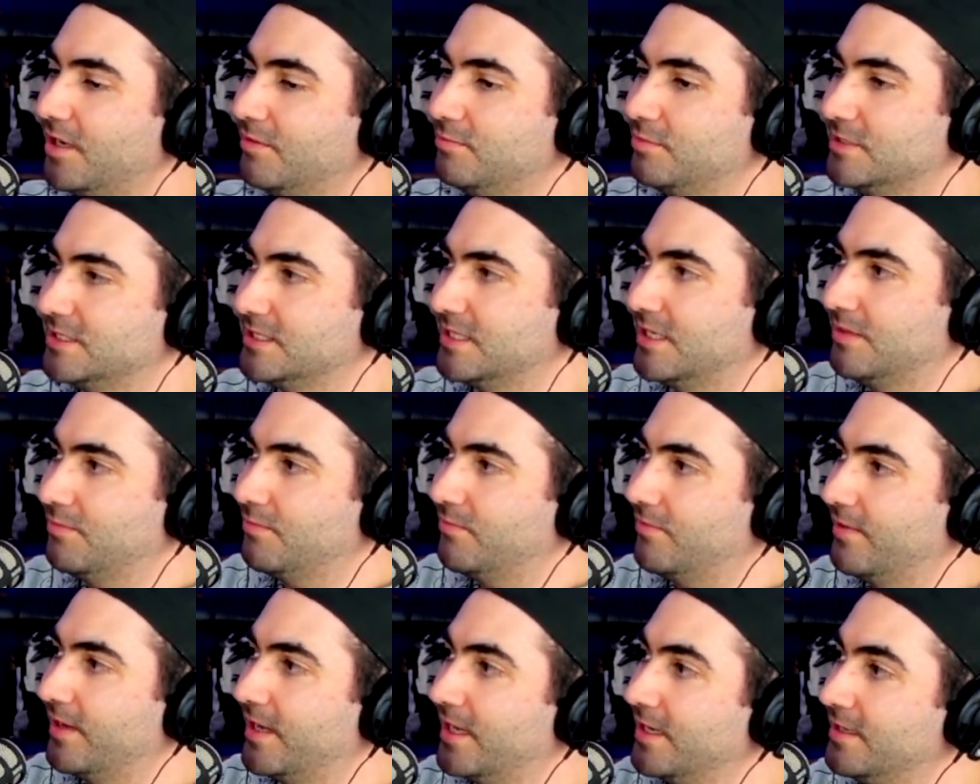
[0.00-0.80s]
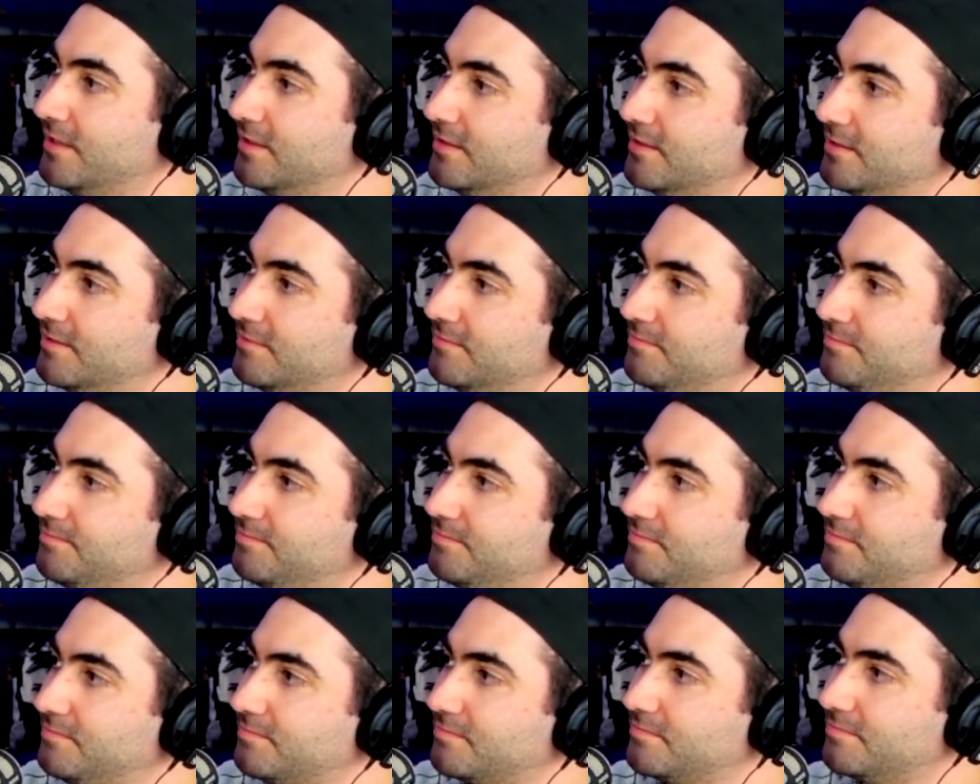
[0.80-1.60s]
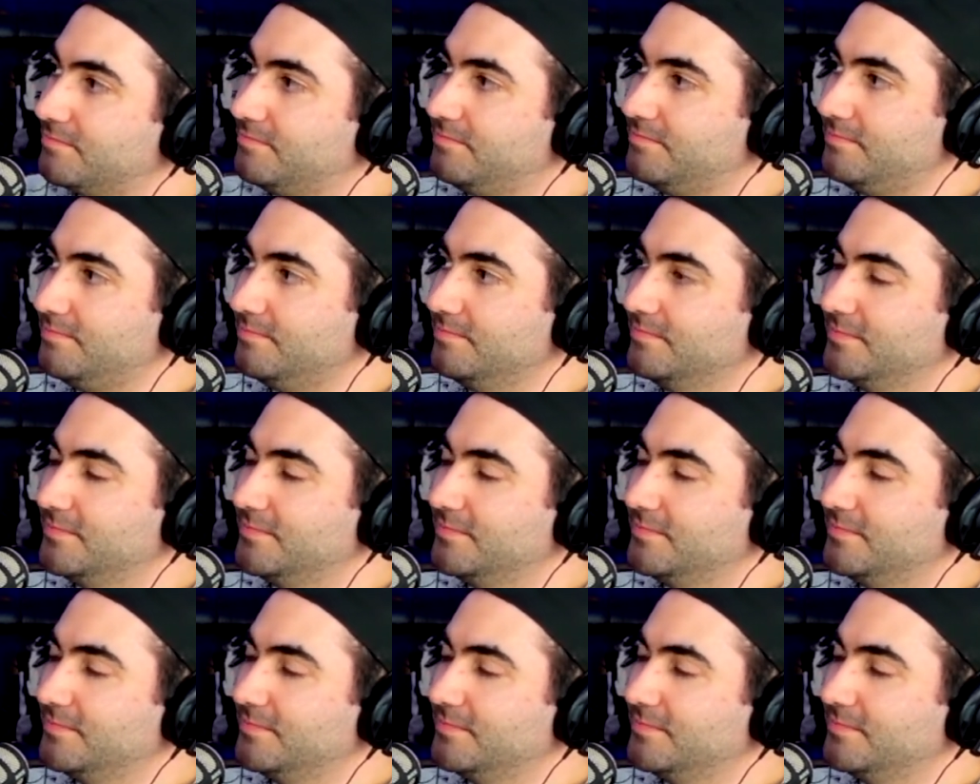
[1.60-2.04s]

particularly his latest, his early stuff.